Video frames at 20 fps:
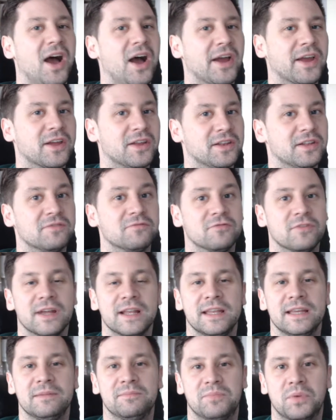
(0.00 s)
I can
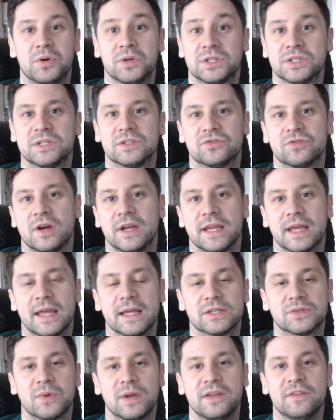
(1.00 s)
really push and try to
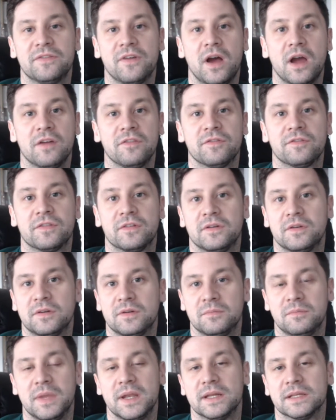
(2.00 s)
get 25
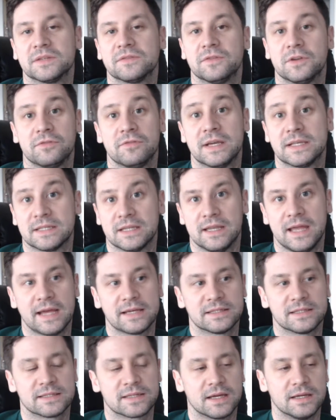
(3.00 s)
minutes for the rest of the
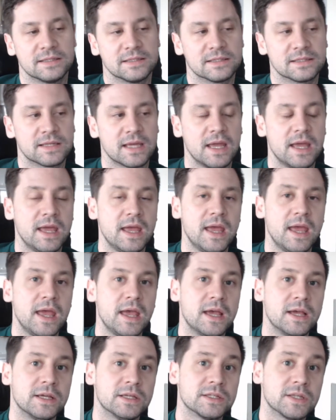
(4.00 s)
exercises.
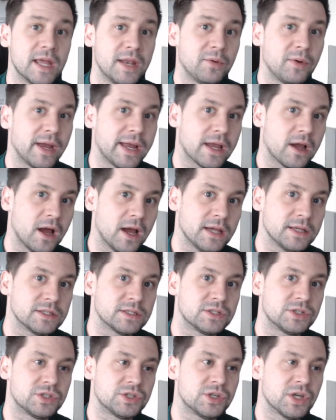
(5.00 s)
So anyway,
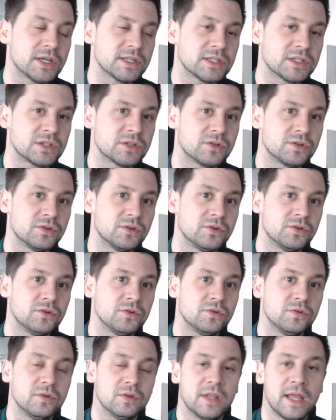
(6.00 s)
guys, just
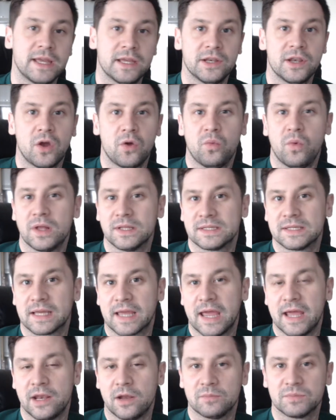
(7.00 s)
to let you know once
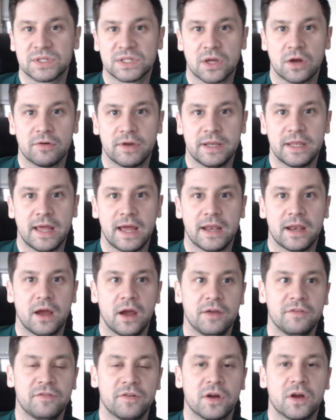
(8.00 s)
again, I'm sorry that
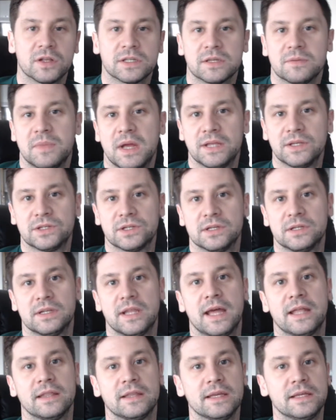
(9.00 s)
I forgot to mention
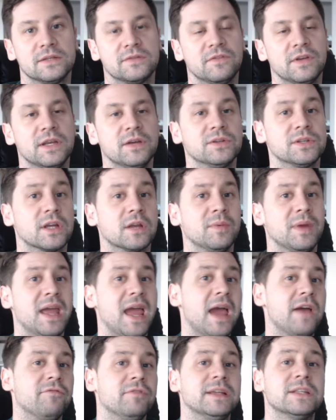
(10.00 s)
that these videos are going to be
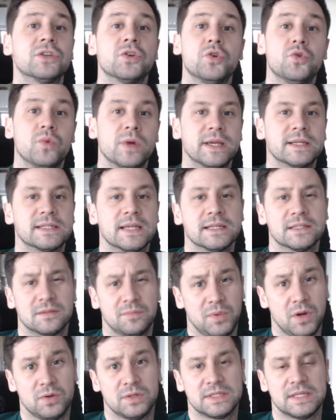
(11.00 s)
every two weeks as
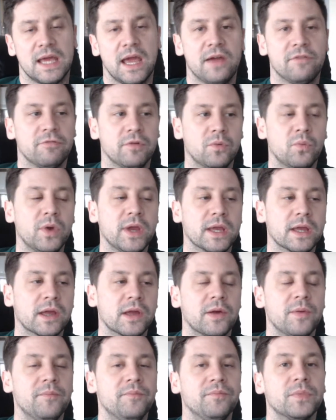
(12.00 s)
opposed to every
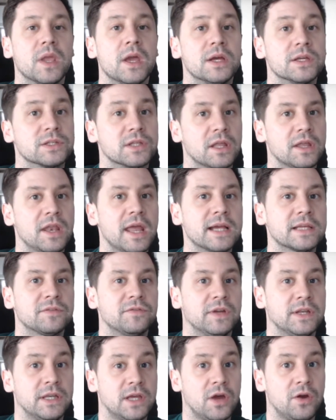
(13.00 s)
week. So the next
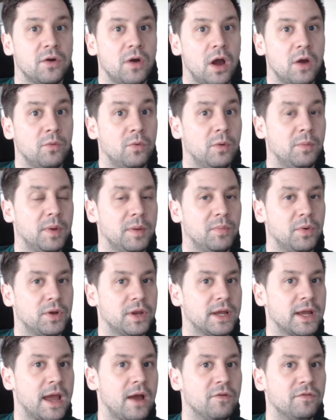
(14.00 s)
video I will be
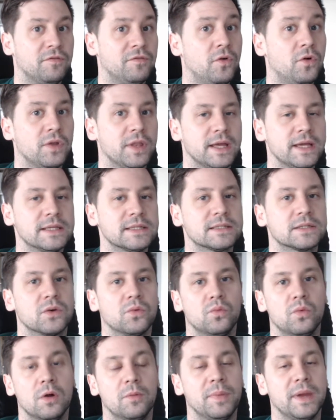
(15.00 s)
putting out for this
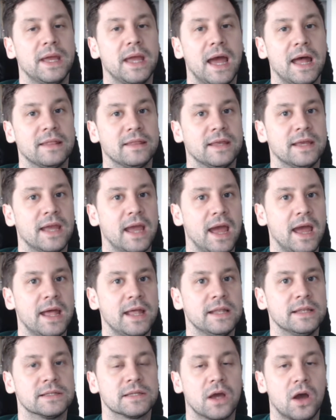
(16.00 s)
will be at the
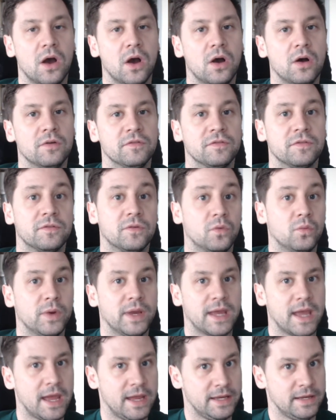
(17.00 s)
end of
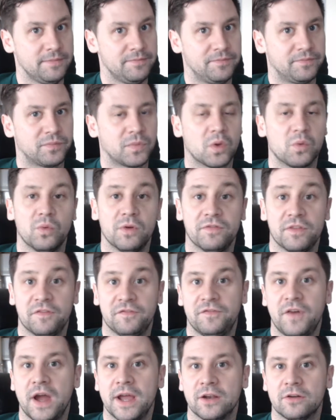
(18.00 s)
week 8 with the
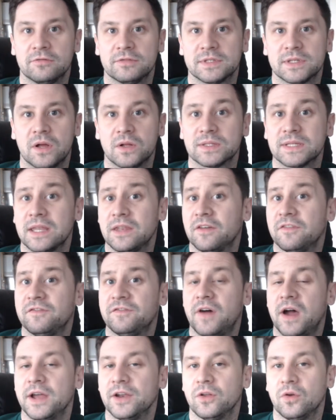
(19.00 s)
final results and the
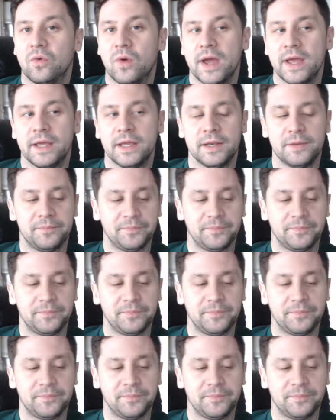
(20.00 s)
final weigh-in.